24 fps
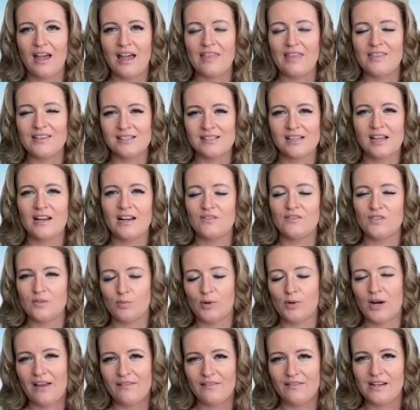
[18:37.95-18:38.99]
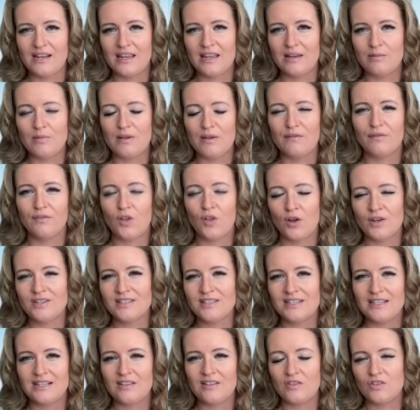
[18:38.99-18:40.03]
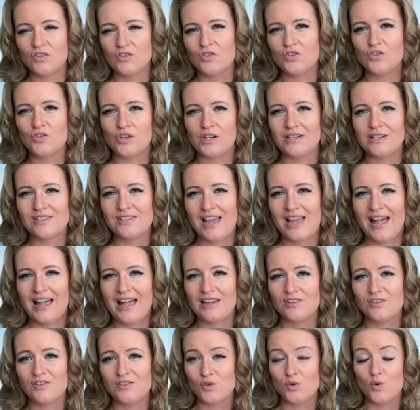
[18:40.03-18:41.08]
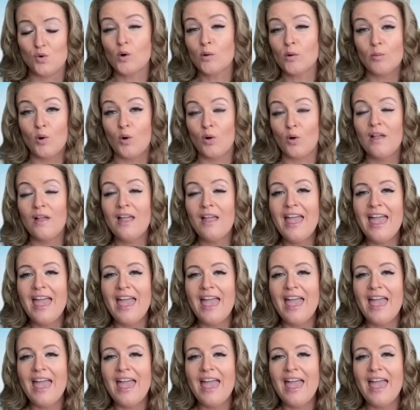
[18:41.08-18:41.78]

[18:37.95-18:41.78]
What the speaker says: and this kind of depravity can be flaunted in the streets as normal